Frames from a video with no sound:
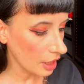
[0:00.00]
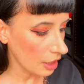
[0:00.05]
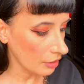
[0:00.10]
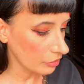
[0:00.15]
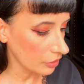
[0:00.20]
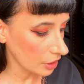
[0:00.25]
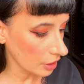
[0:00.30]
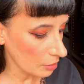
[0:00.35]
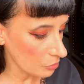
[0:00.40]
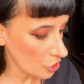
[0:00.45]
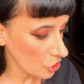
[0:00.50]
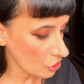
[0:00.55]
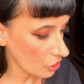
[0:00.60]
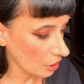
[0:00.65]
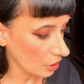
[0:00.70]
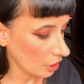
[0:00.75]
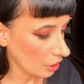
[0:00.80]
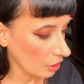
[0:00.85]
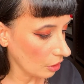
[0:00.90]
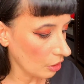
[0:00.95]
I think I'm just
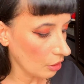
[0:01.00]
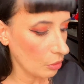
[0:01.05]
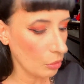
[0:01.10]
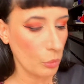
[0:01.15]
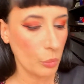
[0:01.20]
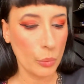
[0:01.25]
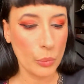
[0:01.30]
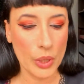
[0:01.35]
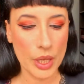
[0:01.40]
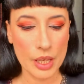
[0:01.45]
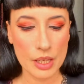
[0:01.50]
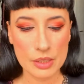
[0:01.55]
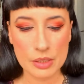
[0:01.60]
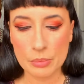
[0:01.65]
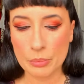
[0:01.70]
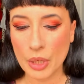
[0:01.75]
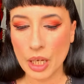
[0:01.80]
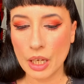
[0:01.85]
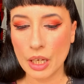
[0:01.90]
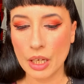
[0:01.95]
gonna go with
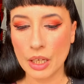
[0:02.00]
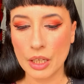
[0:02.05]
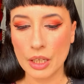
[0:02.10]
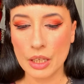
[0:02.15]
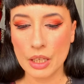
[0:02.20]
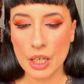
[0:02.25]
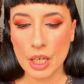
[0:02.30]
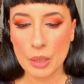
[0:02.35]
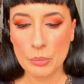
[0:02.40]
my